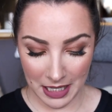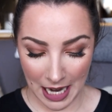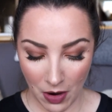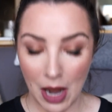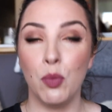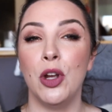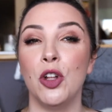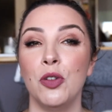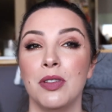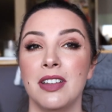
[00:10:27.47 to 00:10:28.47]
Now, I
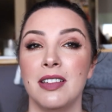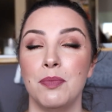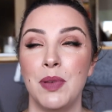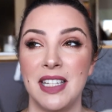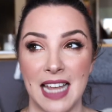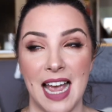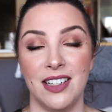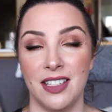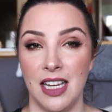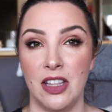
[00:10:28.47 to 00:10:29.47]
will be sad
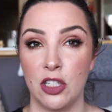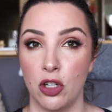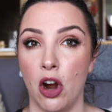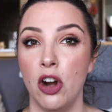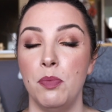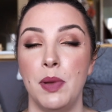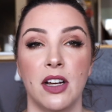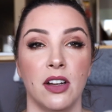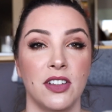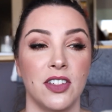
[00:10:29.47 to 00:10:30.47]
to see this go
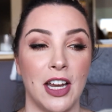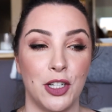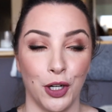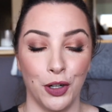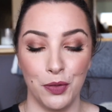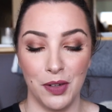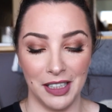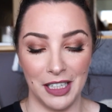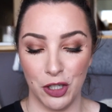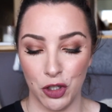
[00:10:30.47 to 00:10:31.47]
because I do
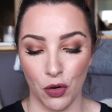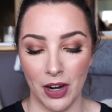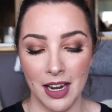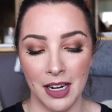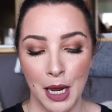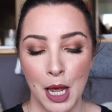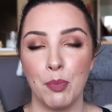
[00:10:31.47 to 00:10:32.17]
really enjoy it,